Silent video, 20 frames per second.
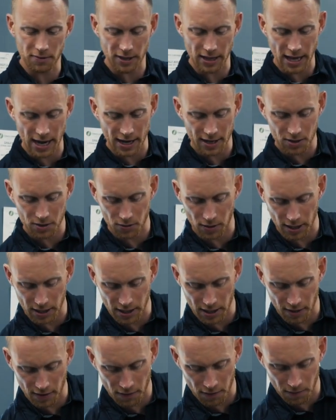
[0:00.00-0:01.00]
Relax
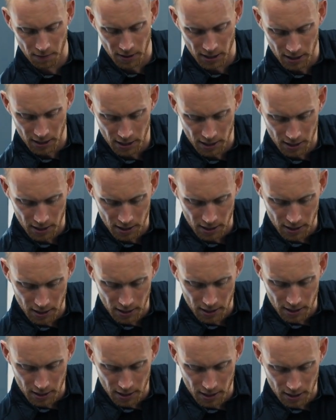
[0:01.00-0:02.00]
right there for me.
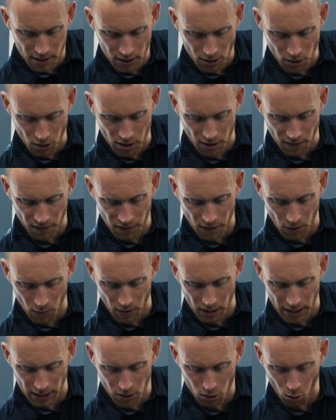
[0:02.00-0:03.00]
You can feel
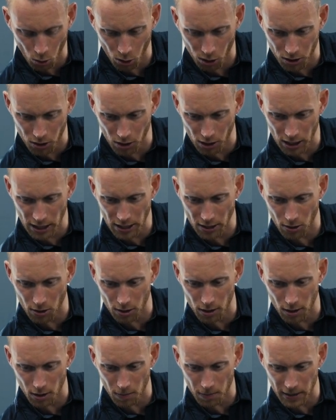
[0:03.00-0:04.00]
when I torque your heel
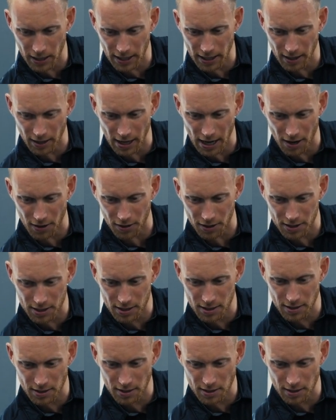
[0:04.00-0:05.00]
a little bit here how
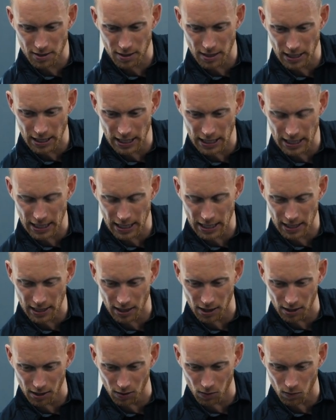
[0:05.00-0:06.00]
it's
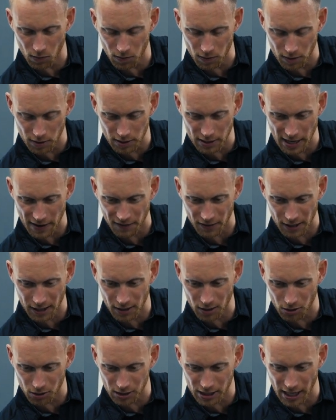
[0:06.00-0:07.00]
definitely
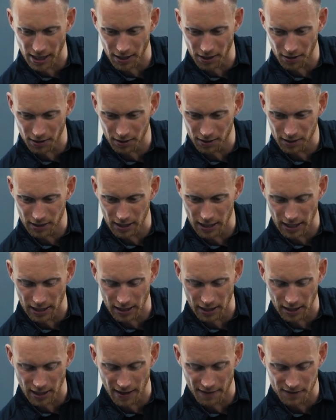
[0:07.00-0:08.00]
a little tighter oh, yeah.
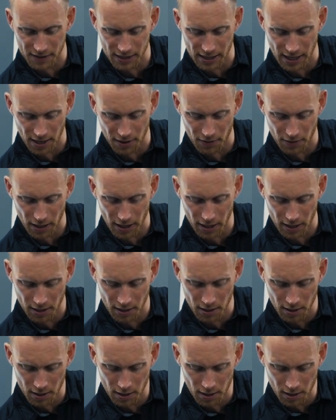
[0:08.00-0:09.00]
on the left side, right?
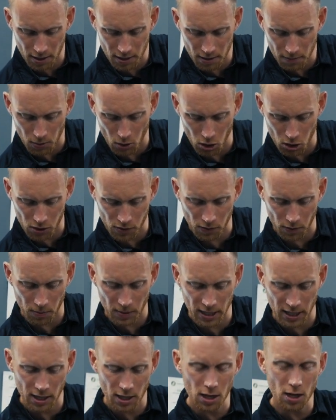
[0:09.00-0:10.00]
Mm-hmm. Push for
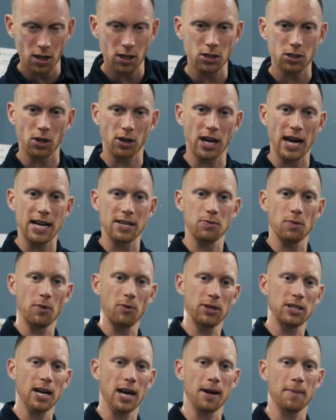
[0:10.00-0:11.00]
me. So guys,
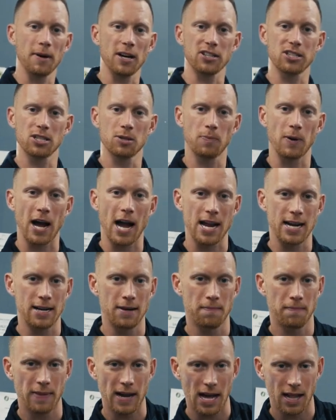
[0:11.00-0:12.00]
when we talk about spine
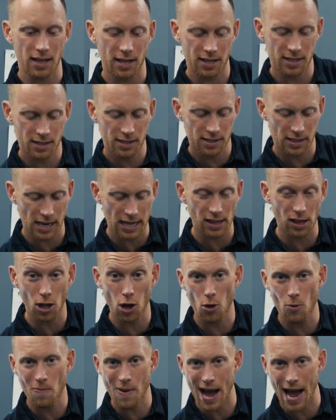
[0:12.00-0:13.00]
imbalance and
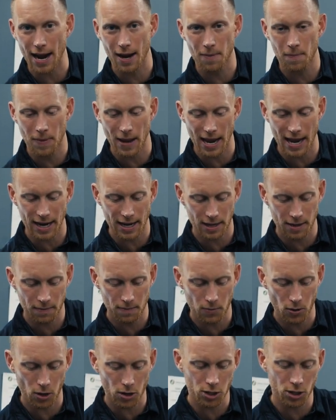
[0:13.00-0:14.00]
low back pain,
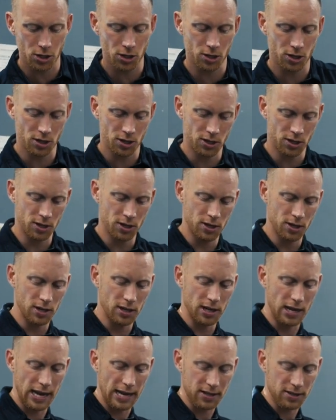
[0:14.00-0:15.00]
push
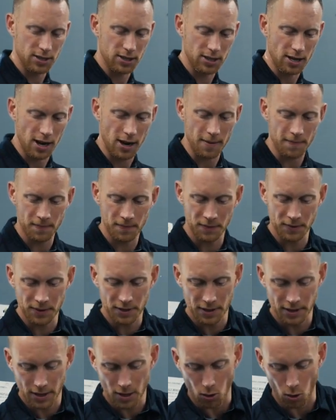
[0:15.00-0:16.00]
and stop.
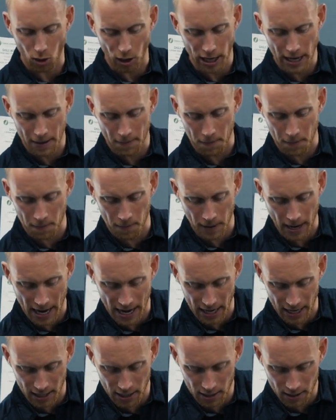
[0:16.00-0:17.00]
Or hip
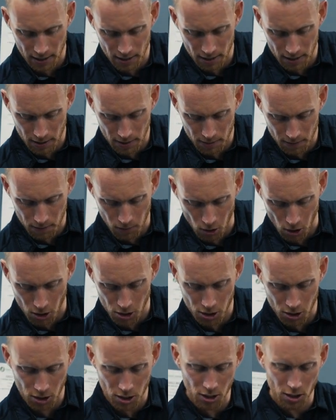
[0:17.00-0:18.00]
pain,
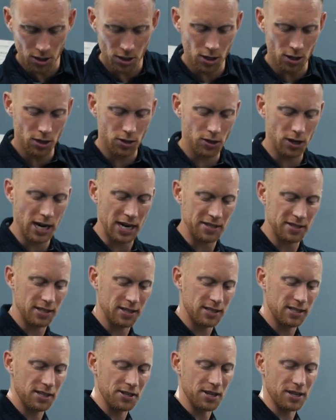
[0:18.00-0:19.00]
push. You guys
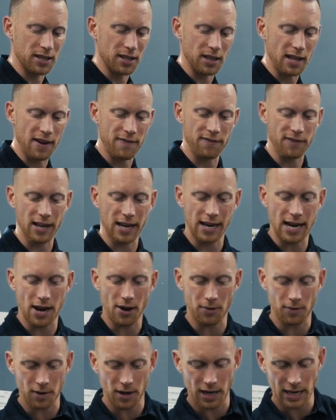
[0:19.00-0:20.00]
could see on the left leg
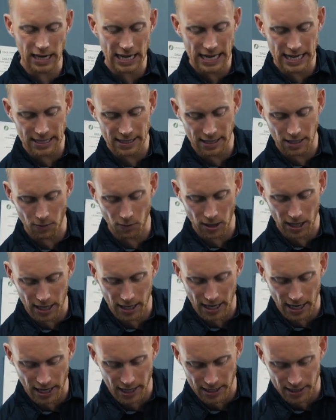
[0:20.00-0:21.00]
how easy we
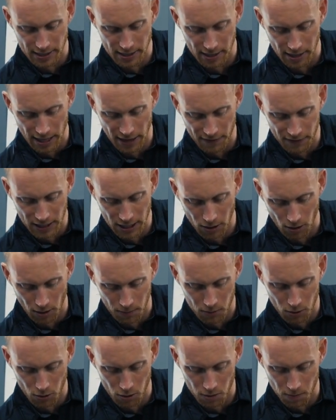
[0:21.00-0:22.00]
could get his left heel
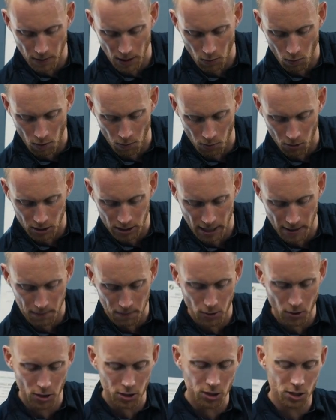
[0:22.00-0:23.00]
up to his butt. One more
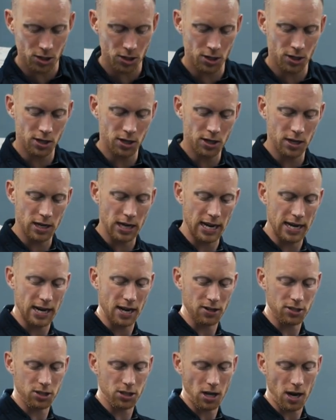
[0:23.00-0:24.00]
time, push. And
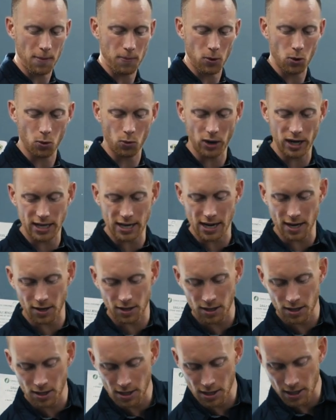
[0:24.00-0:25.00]
now stop whole way
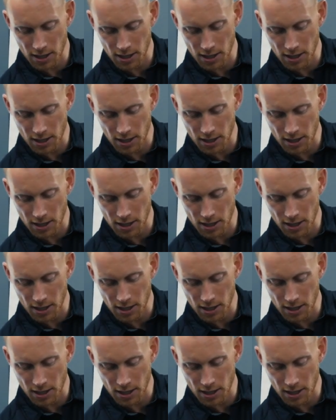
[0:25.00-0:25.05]
down.